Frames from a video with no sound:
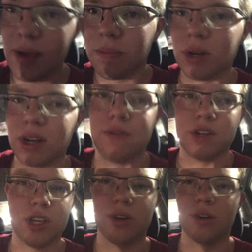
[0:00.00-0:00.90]
put a
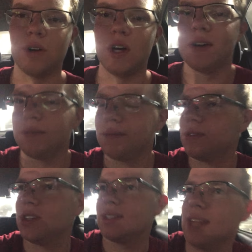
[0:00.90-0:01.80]
video of
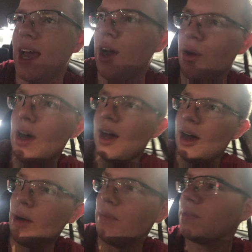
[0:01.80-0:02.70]
just now.
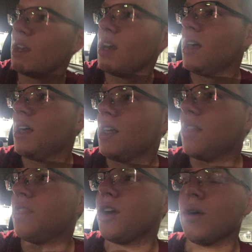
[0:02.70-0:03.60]
Um,
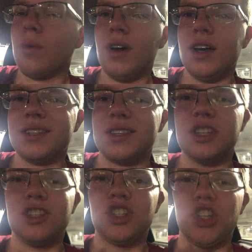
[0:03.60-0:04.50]
there was
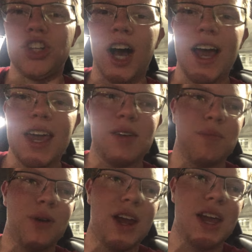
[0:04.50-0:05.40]
this giant
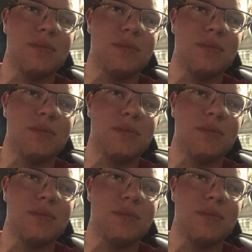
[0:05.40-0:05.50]
praying